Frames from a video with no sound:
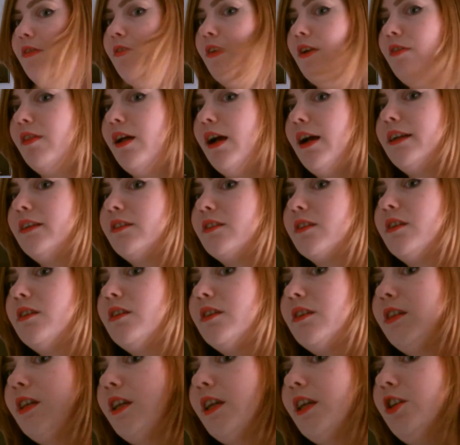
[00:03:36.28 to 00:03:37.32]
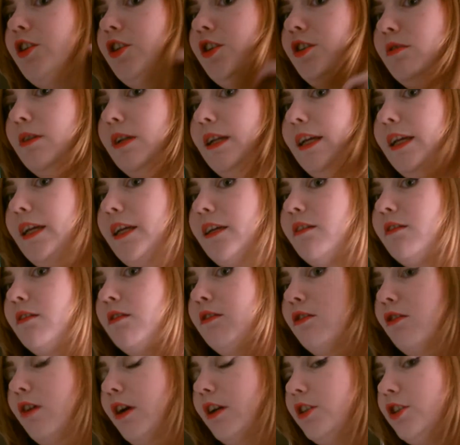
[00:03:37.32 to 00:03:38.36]
And then that is continually
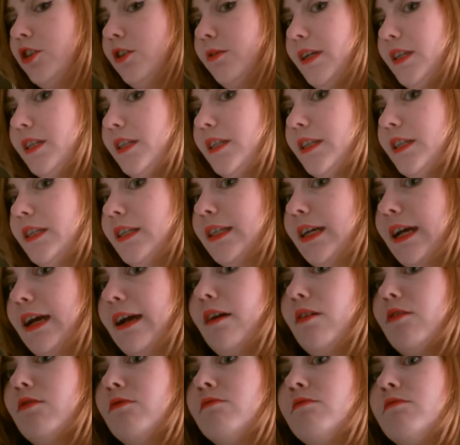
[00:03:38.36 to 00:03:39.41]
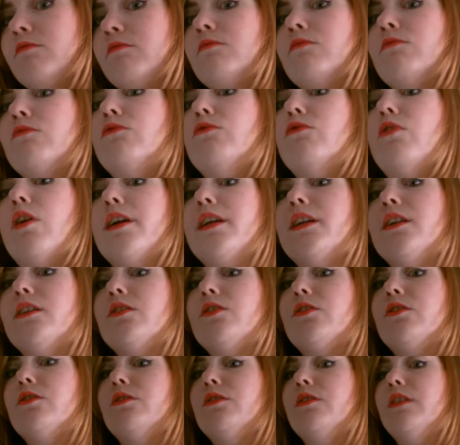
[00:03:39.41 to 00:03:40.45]
graduated down
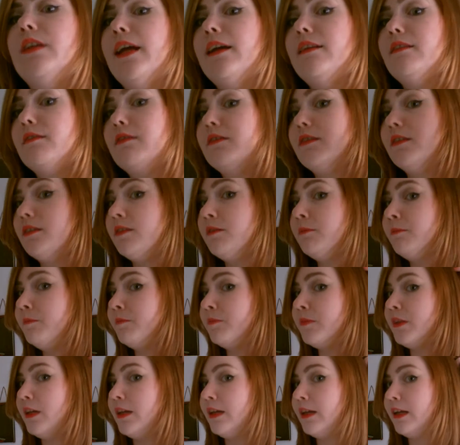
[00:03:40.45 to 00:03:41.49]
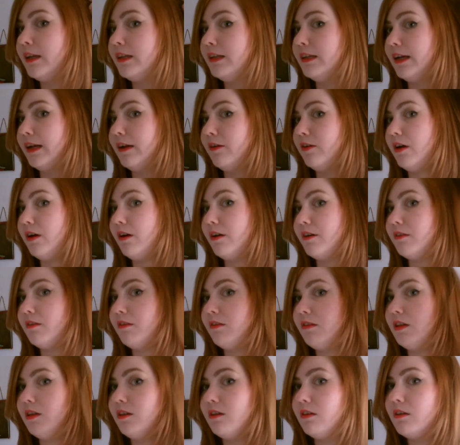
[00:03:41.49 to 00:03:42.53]
right to the ends. Now, I
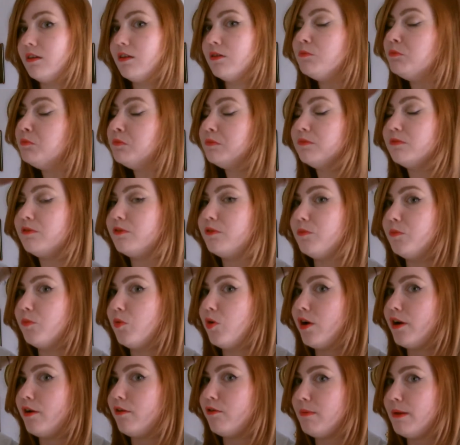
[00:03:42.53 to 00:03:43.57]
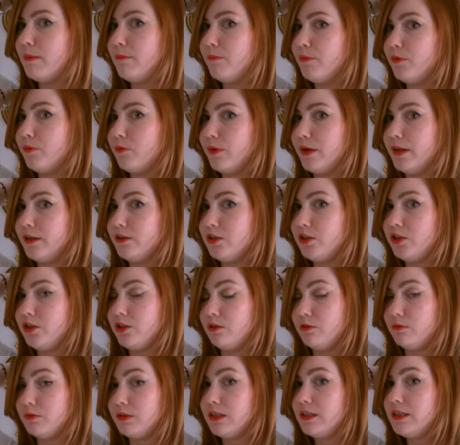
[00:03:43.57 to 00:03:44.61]
think from what I remember when
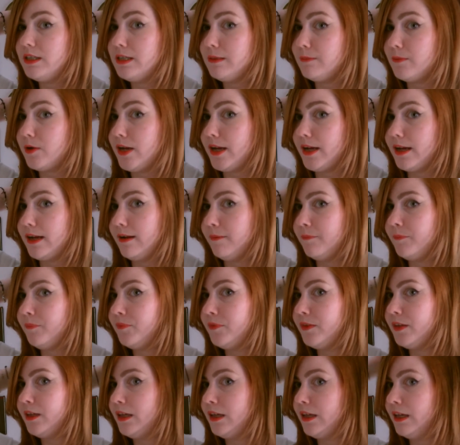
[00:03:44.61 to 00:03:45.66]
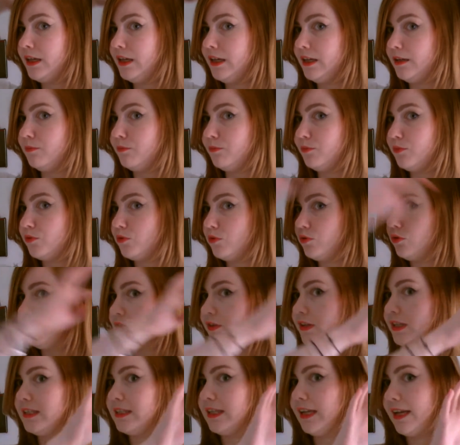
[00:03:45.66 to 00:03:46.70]
Stuart was cutting my hair, he'd
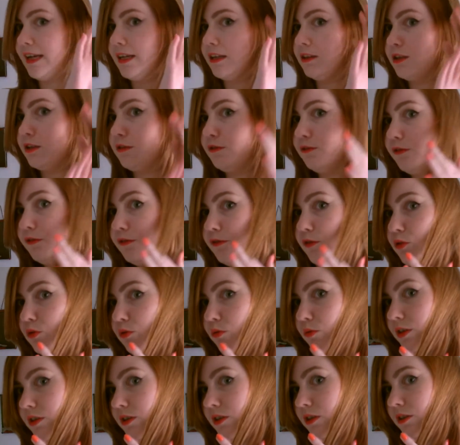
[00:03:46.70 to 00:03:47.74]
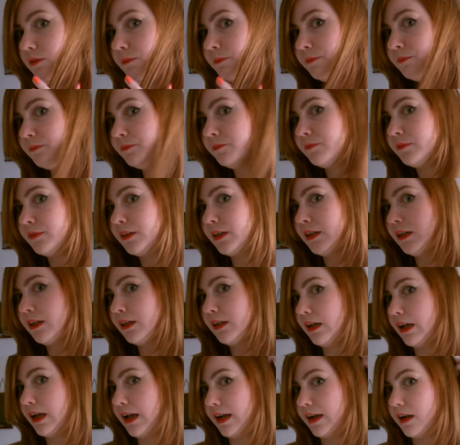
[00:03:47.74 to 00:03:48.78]
brought these layers forward
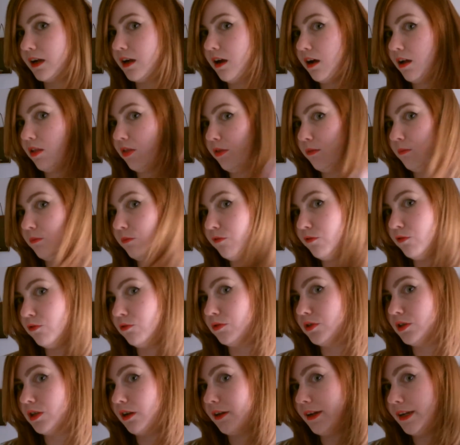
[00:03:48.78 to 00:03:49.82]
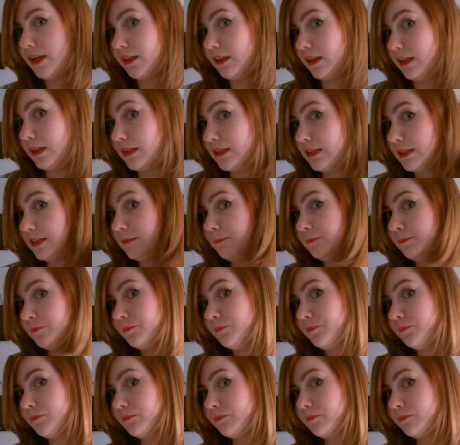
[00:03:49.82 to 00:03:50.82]
and cut them forward like this.